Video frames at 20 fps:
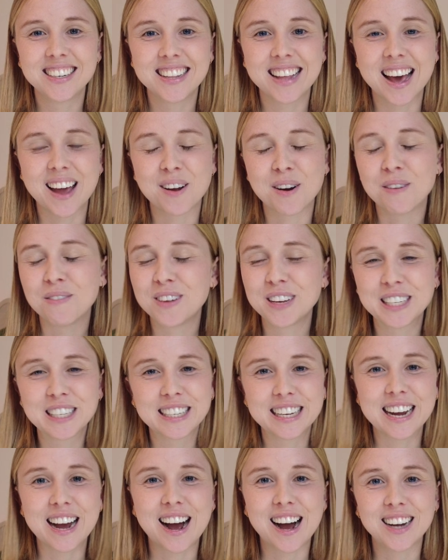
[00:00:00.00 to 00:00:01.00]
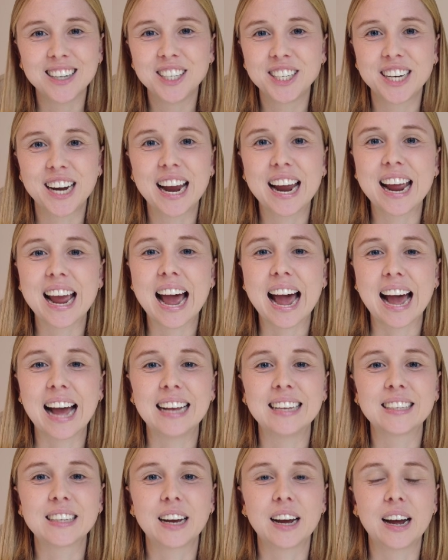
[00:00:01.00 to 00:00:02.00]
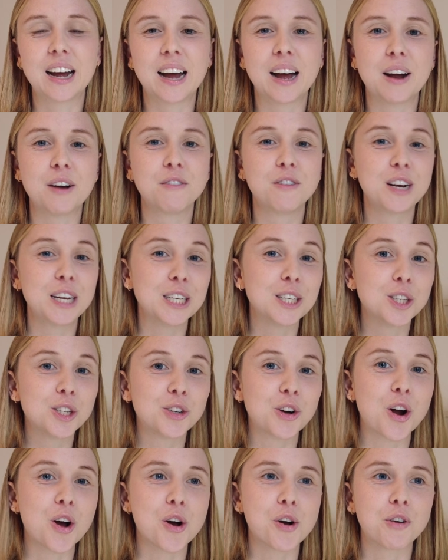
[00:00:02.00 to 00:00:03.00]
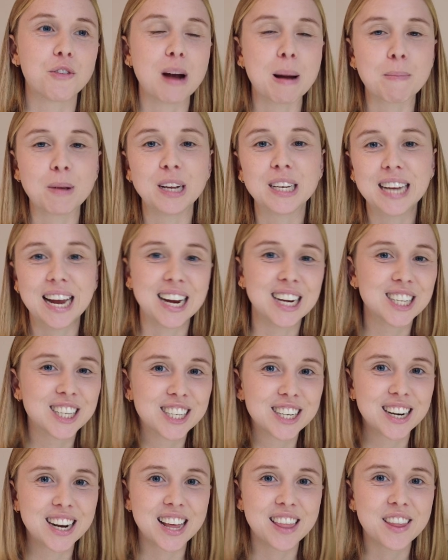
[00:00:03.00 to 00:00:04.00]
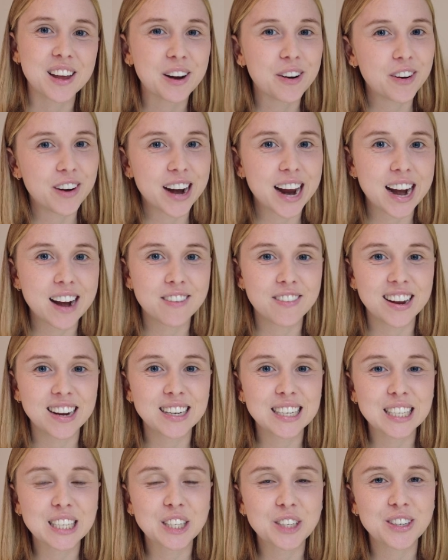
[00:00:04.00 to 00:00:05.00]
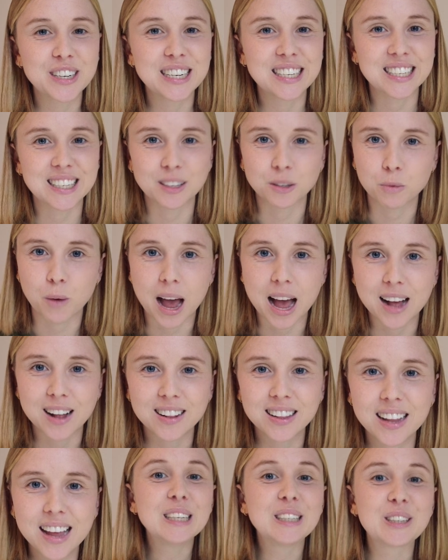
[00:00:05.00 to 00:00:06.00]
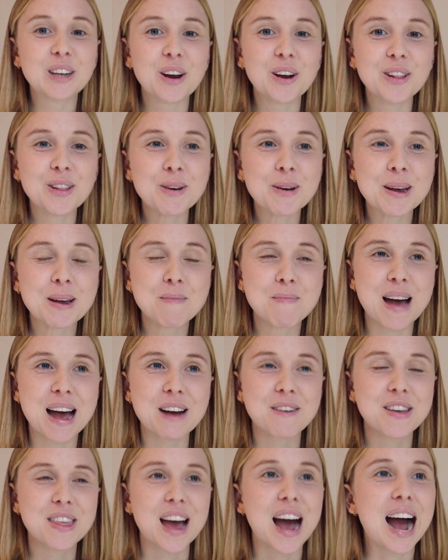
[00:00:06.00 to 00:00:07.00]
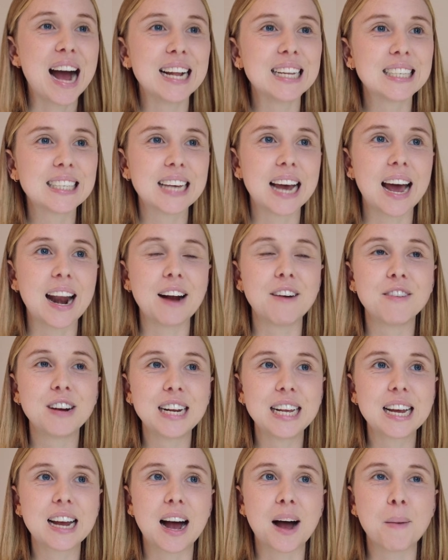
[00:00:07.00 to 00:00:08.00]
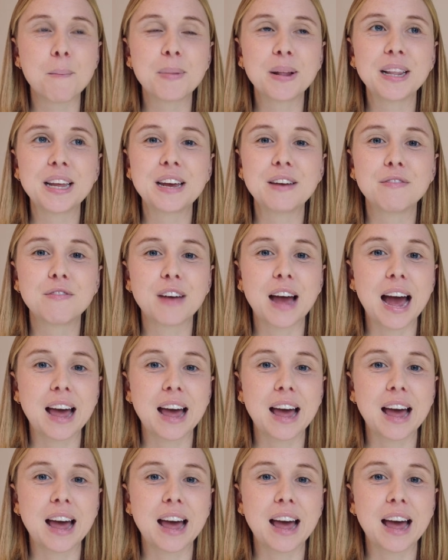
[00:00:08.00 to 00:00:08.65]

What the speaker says: to that, obviously RGA has a really strong reputation in the creative industries as well. So looking back with hindsight, I really can't believe